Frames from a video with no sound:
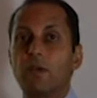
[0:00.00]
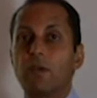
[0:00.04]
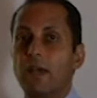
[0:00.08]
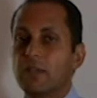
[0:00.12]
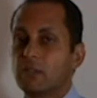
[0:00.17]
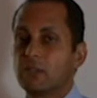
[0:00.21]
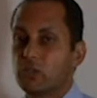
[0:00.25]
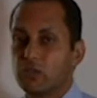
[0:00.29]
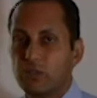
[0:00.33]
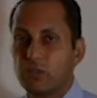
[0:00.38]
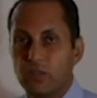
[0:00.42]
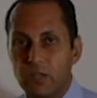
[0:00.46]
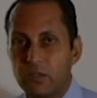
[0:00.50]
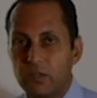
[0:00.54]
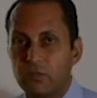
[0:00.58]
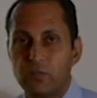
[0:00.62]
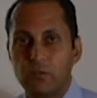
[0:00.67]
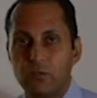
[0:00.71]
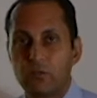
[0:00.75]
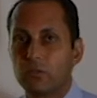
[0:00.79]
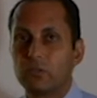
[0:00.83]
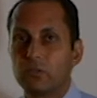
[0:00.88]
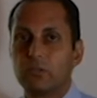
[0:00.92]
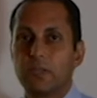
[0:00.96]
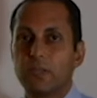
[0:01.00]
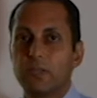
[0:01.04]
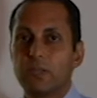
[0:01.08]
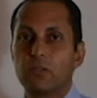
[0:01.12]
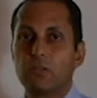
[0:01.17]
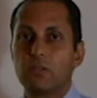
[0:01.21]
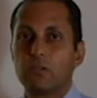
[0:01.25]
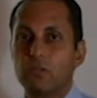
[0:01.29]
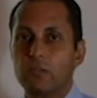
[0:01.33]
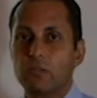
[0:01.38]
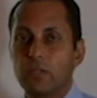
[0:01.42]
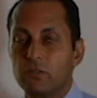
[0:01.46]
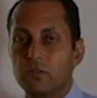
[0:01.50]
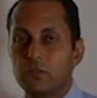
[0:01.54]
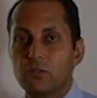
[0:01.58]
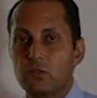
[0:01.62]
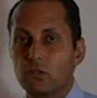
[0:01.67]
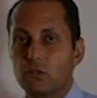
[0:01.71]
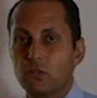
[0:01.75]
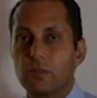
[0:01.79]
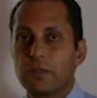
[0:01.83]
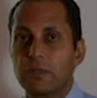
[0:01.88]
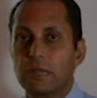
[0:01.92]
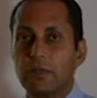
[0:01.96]
a straightforward tender
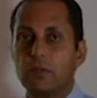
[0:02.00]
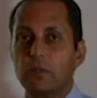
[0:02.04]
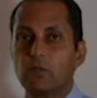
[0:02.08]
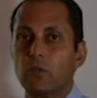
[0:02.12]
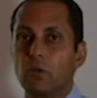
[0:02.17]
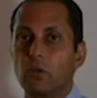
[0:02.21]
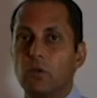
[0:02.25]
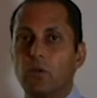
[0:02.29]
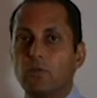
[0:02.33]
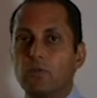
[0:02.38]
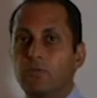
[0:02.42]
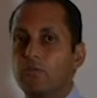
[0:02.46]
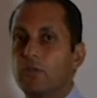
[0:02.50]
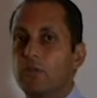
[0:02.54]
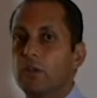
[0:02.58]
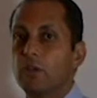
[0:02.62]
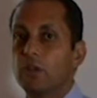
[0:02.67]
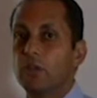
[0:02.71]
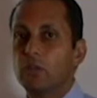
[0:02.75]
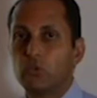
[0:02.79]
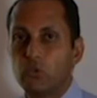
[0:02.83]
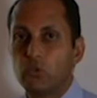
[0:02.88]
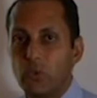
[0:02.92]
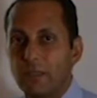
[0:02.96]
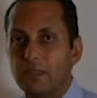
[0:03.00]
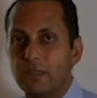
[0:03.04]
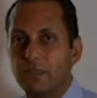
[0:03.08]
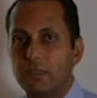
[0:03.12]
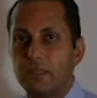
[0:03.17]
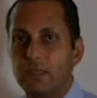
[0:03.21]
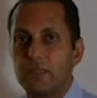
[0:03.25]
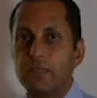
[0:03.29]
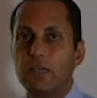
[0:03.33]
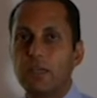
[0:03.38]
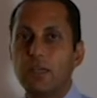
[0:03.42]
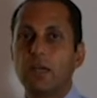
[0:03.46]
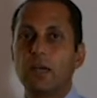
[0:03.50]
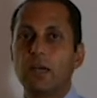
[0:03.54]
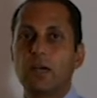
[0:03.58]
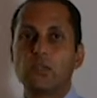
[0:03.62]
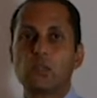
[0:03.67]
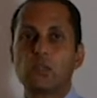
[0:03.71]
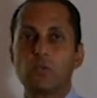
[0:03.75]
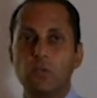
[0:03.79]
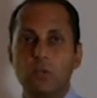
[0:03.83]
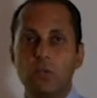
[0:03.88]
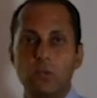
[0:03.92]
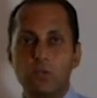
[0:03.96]
joint count of 20, a
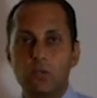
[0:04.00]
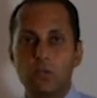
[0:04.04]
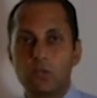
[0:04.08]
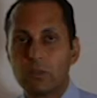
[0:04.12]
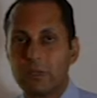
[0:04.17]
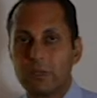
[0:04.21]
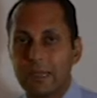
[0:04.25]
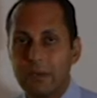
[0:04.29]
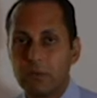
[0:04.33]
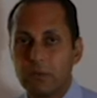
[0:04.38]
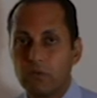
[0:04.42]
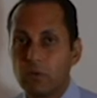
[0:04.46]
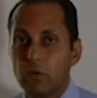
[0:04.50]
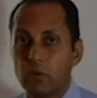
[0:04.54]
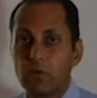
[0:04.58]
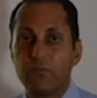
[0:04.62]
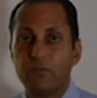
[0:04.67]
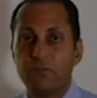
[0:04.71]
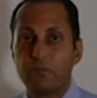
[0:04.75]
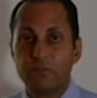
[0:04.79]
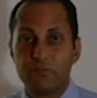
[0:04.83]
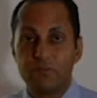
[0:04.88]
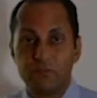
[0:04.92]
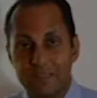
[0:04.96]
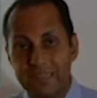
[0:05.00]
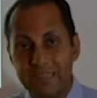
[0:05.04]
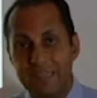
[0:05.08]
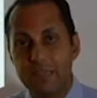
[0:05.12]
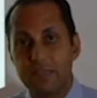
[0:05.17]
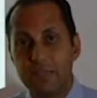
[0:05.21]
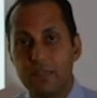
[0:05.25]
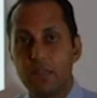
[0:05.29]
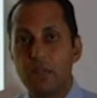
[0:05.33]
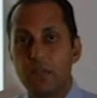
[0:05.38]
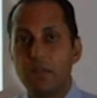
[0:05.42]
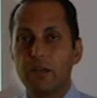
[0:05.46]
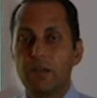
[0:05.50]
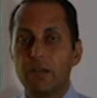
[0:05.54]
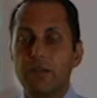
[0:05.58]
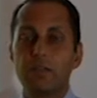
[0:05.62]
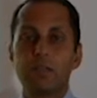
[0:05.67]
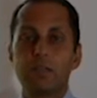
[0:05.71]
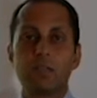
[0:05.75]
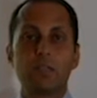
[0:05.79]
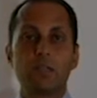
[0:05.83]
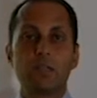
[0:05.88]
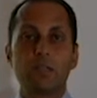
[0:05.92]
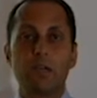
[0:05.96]
swollen joint count of 15, her
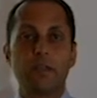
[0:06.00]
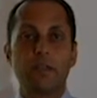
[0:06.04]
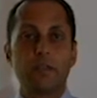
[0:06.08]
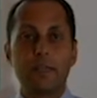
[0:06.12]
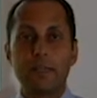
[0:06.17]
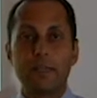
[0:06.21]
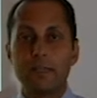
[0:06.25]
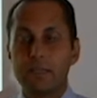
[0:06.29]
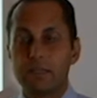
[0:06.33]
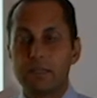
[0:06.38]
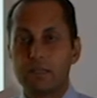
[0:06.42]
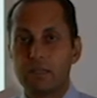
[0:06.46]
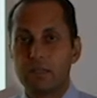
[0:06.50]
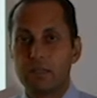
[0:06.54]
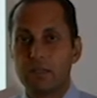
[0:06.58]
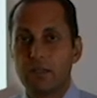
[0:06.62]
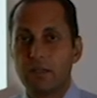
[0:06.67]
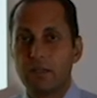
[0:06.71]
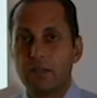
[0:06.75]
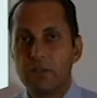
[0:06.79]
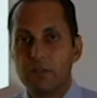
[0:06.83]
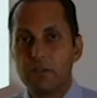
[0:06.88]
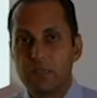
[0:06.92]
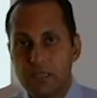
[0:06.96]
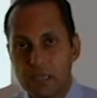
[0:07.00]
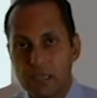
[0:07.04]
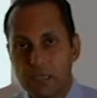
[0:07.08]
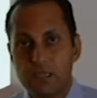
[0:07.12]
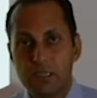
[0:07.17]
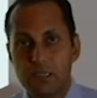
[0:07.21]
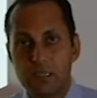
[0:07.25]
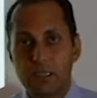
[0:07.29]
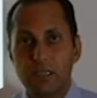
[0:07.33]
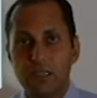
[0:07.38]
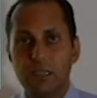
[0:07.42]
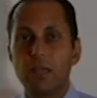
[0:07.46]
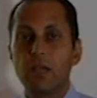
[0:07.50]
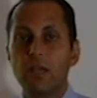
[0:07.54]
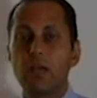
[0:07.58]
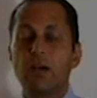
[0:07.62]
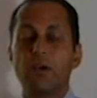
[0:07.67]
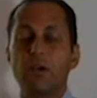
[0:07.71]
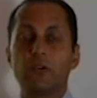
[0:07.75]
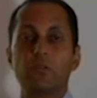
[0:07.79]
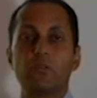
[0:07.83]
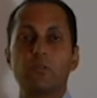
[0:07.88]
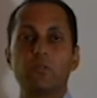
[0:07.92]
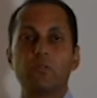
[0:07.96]
ESR is 60,
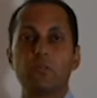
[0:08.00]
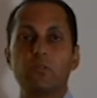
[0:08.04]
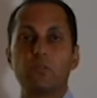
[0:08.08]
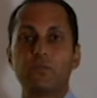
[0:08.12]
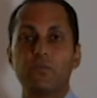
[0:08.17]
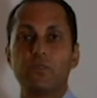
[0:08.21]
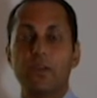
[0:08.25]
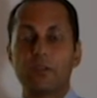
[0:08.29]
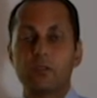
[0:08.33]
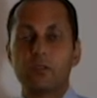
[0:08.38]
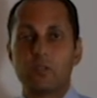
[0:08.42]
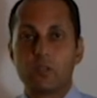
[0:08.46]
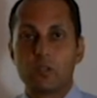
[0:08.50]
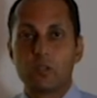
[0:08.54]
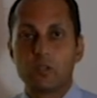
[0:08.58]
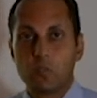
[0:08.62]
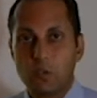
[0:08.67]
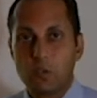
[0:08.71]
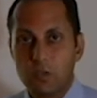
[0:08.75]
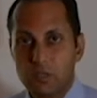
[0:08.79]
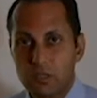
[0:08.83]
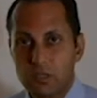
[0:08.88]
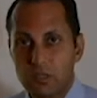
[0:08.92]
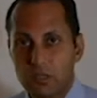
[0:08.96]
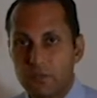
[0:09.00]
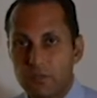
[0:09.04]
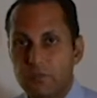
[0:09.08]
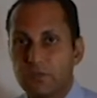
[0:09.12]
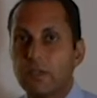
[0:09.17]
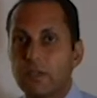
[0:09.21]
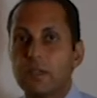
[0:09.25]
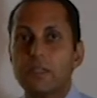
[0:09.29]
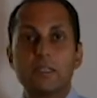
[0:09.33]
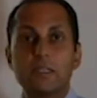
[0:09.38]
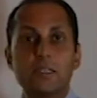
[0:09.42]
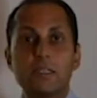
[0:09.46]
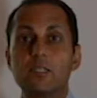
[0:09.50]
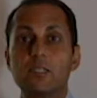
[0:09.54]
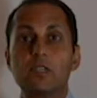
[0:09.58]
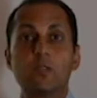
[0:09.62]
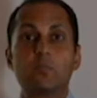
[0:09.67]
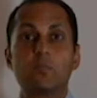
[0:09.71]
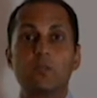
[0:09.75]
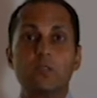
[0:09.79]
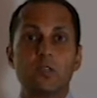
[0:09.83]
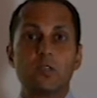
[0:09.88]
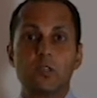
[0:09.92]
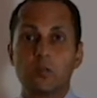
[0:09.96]
her rheumatoid factor is positive,
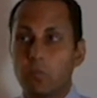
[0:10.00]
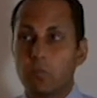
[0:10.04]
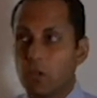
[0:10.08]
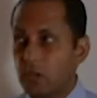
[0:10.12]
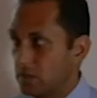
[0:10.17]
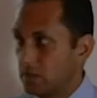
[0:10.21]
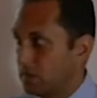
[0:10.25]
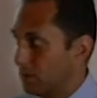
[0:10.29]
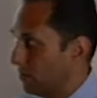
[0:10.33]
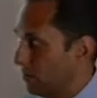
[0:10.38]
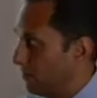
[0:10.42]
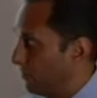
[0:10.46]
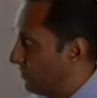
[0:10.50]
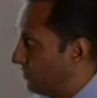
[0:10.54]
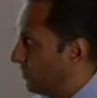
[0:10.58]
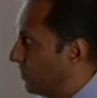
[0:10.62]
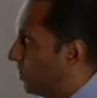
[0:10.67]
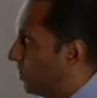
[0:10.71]
CCP is positive.